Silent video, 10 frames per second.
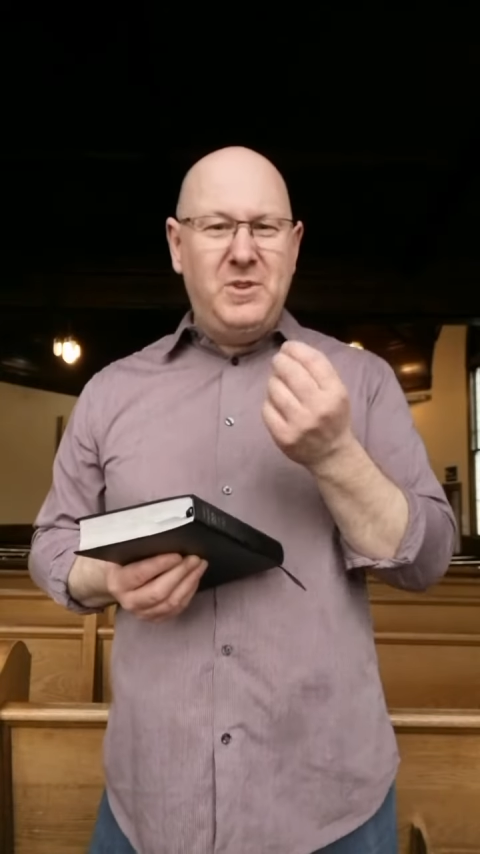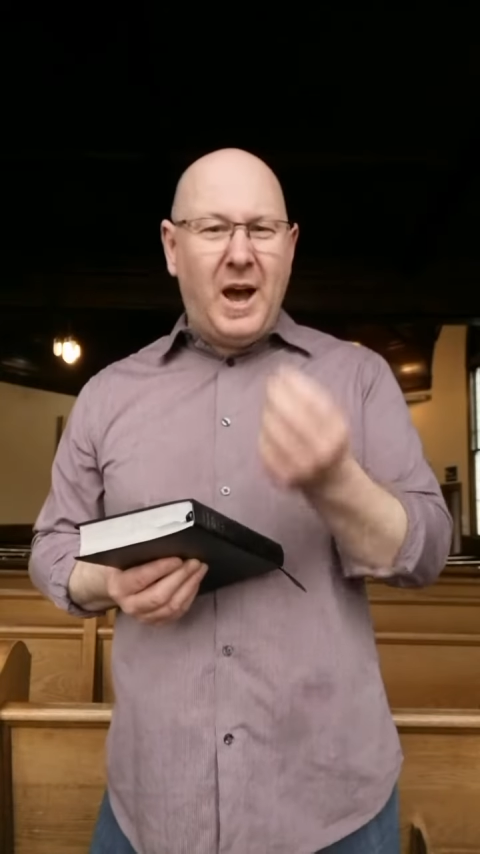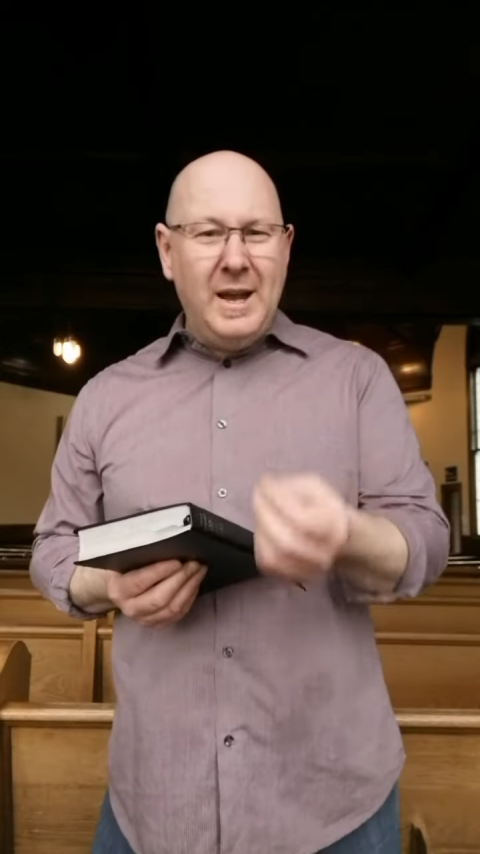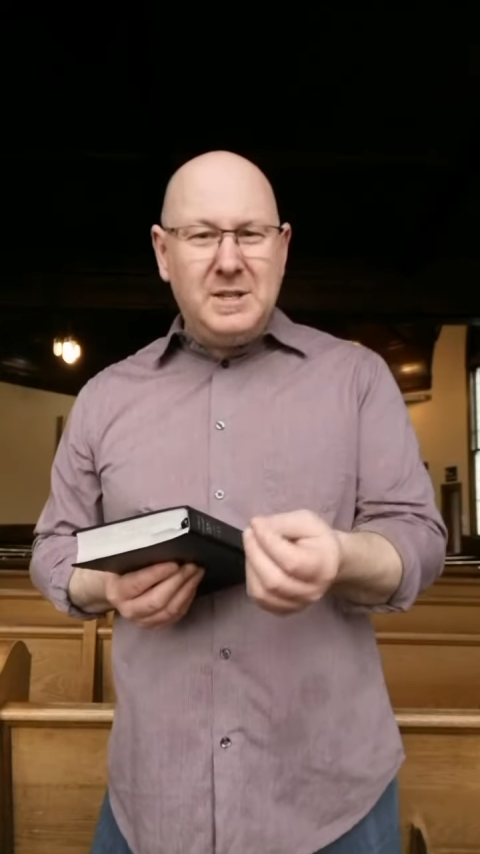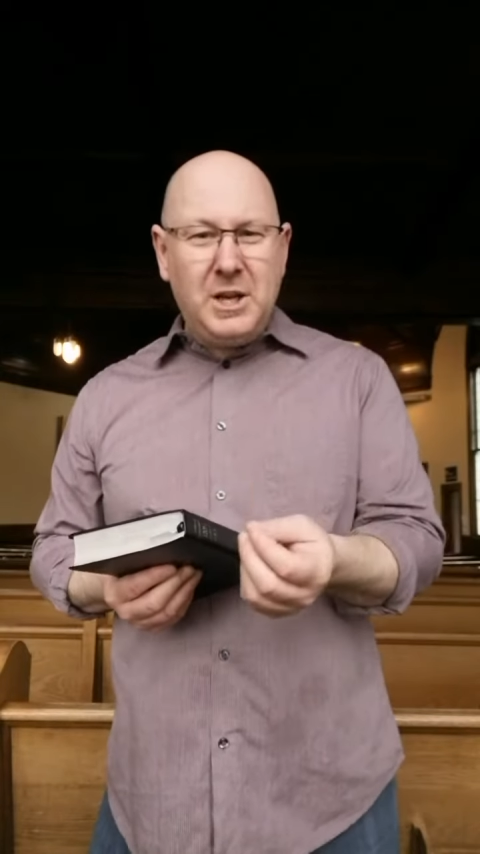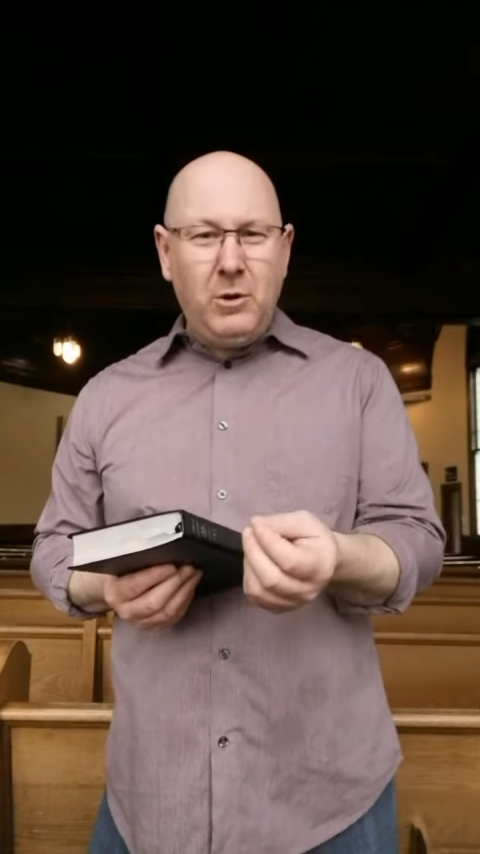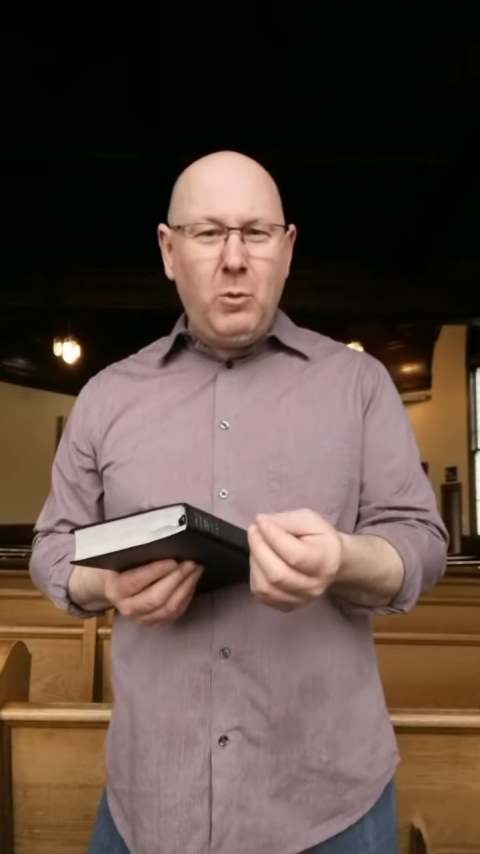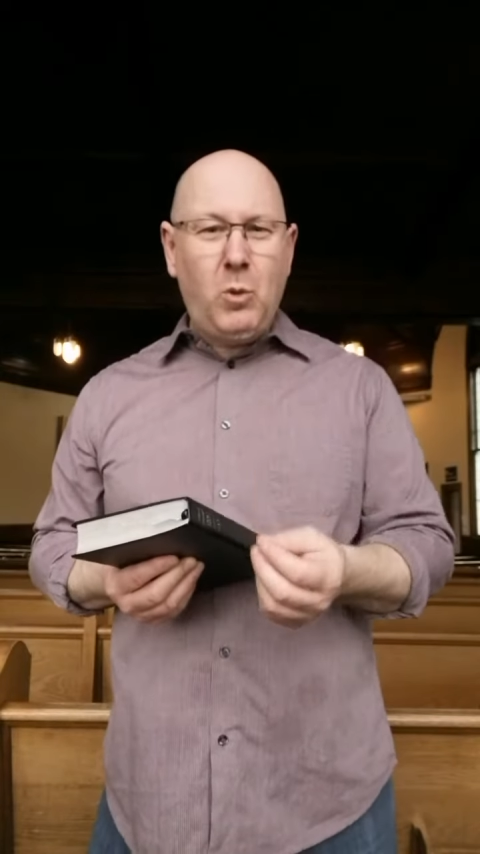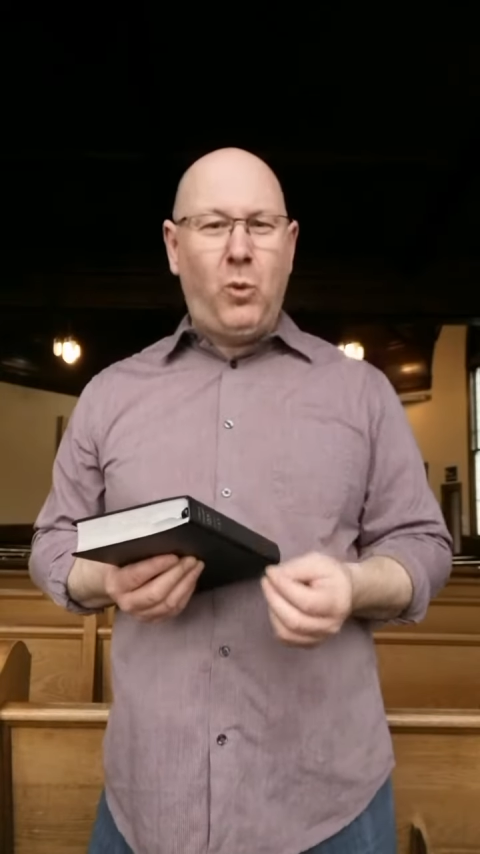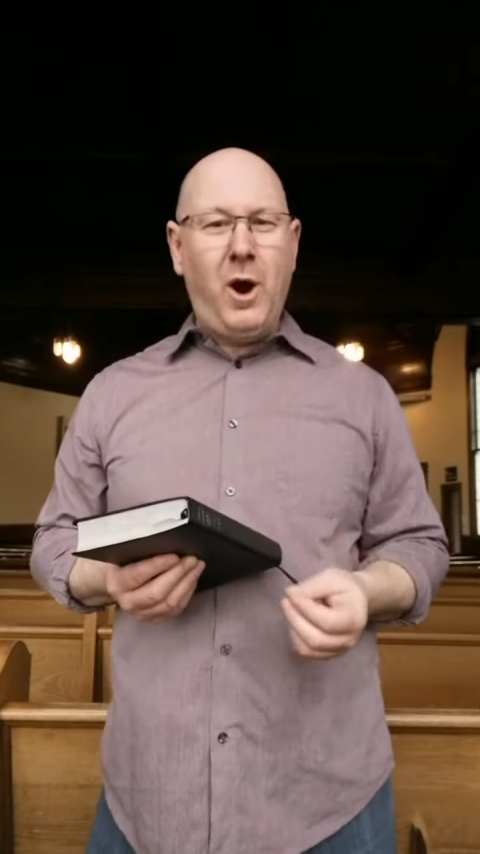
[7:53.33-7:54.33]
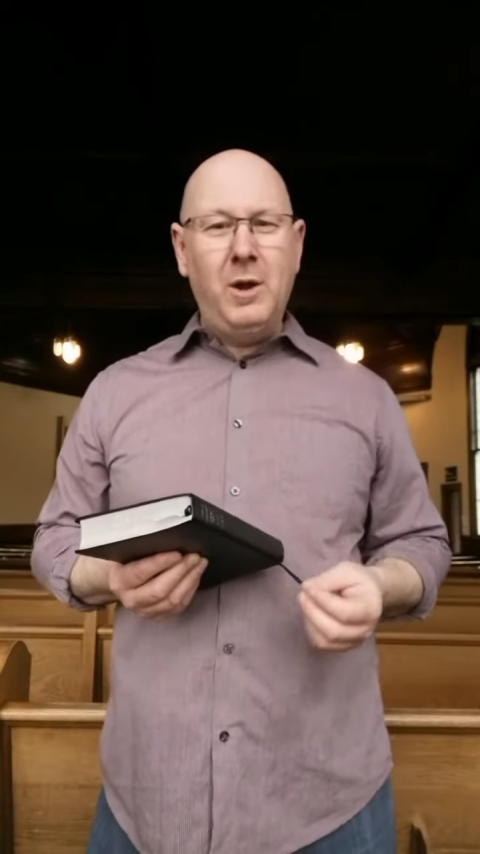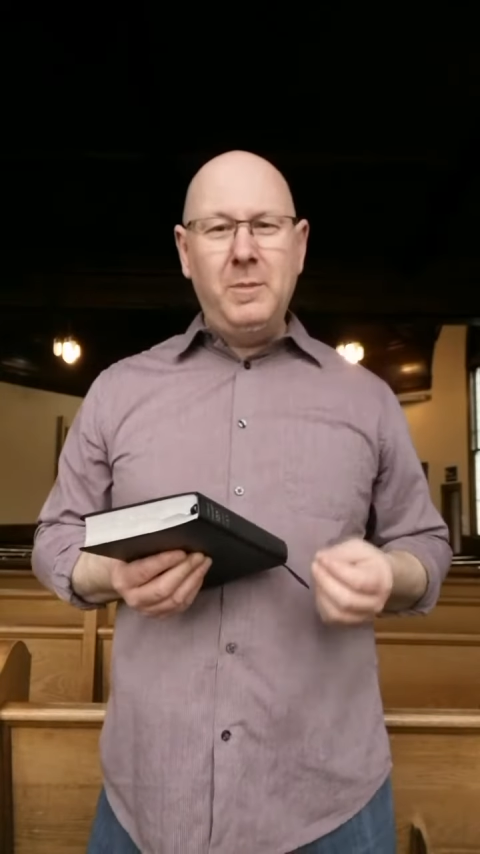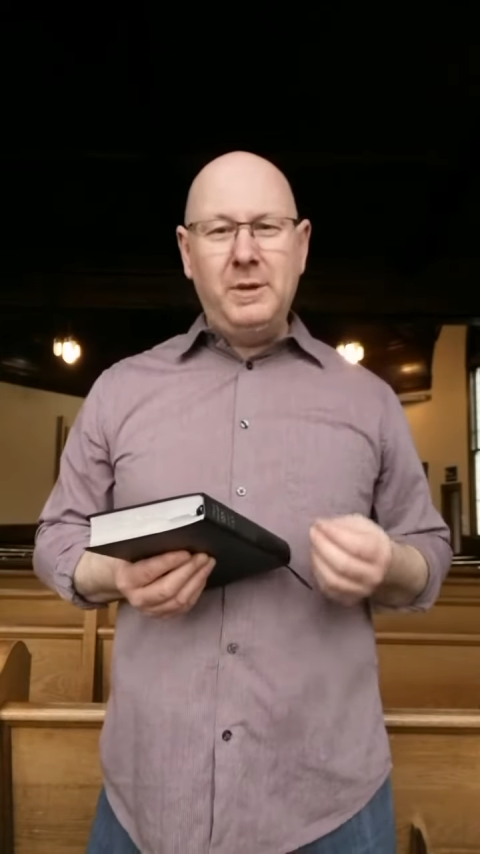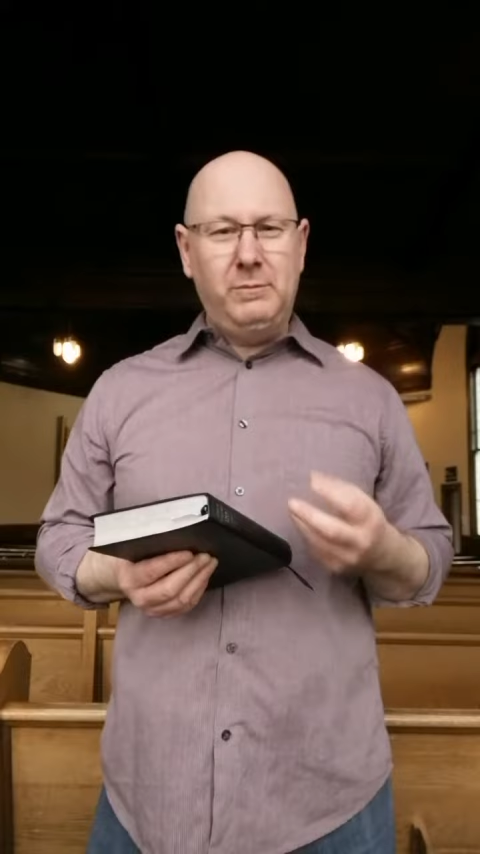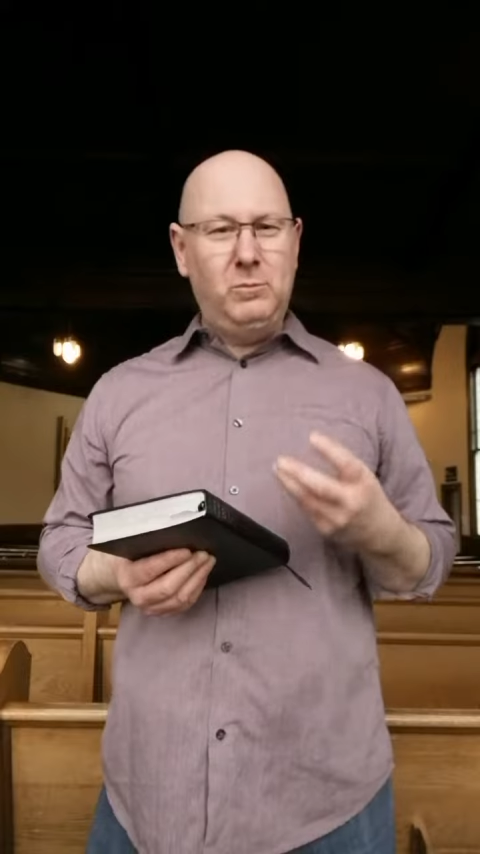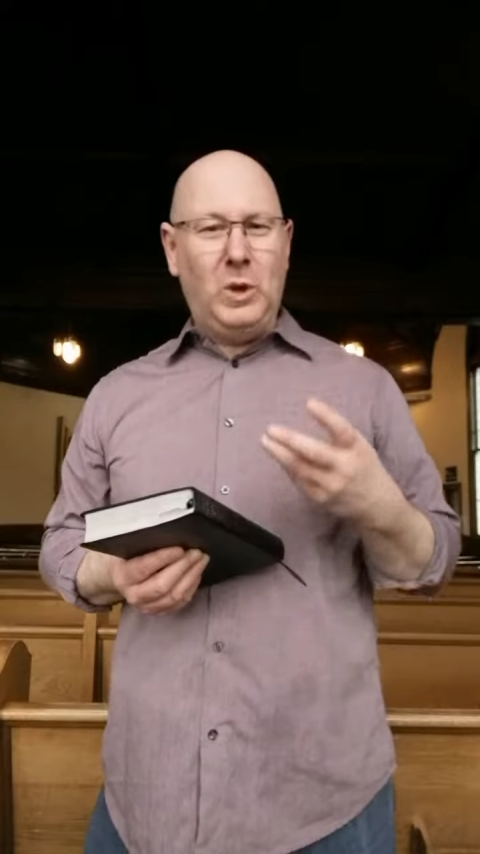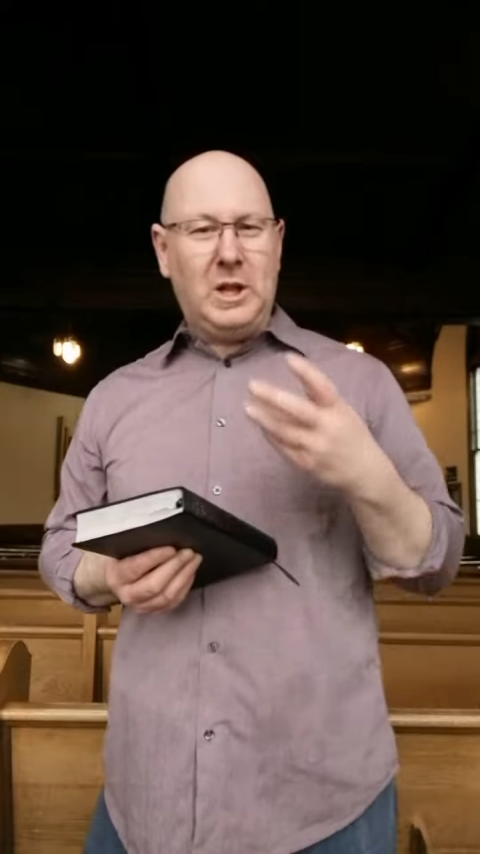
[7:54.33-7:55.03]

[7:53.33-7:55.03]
dietary requirement and